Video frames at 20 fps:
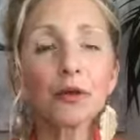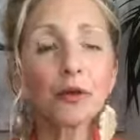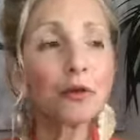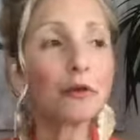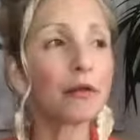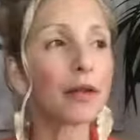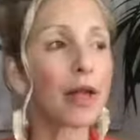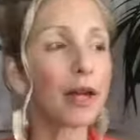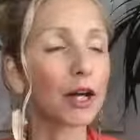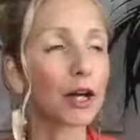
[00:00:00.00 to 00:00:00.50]

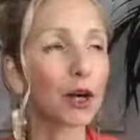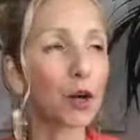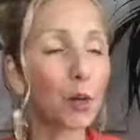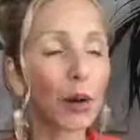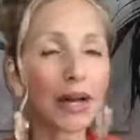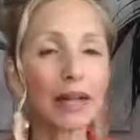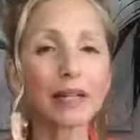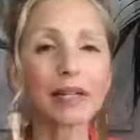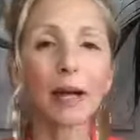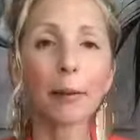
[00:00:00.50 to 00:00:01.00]
of like
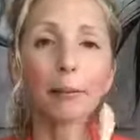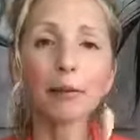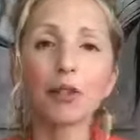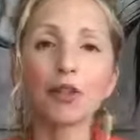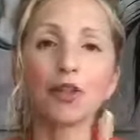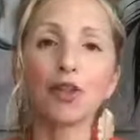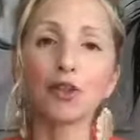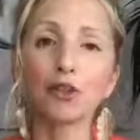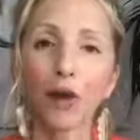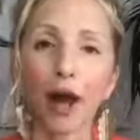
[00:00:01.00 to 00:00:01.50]
quick tips
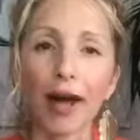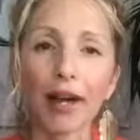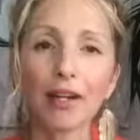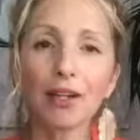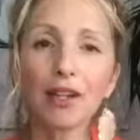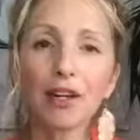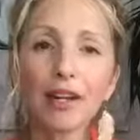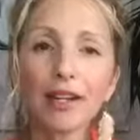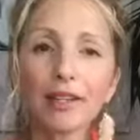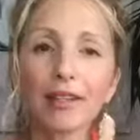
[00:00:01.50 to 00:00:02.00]
and
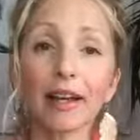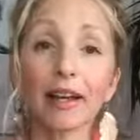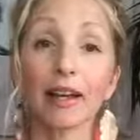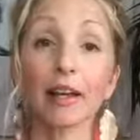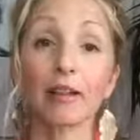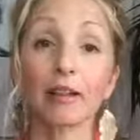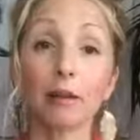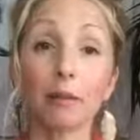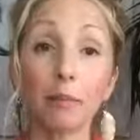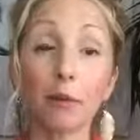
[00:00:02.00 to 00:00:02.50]
strategies that
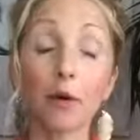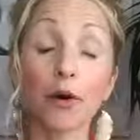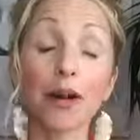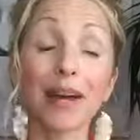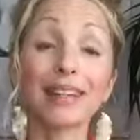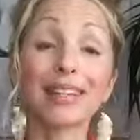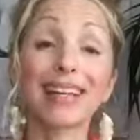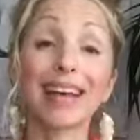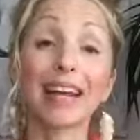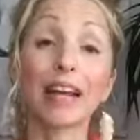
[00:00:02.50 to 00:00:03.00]
can support
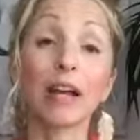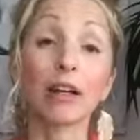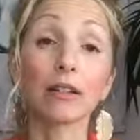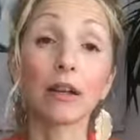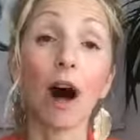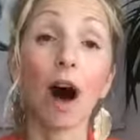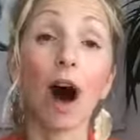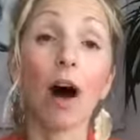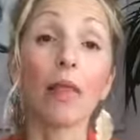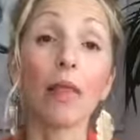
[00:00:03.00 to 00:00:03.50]
us, getting us
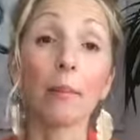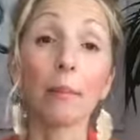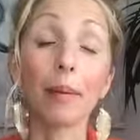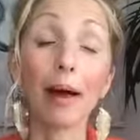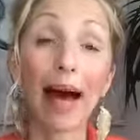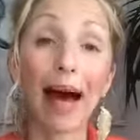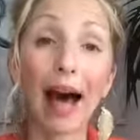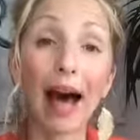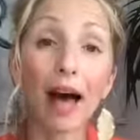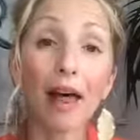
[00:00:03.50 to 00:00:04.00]
on the
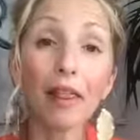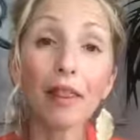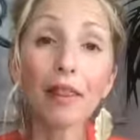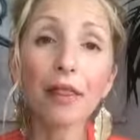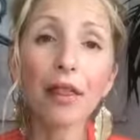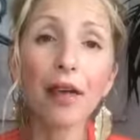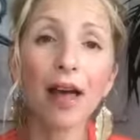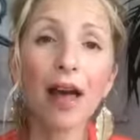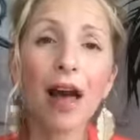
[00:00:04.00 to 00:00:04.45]
path.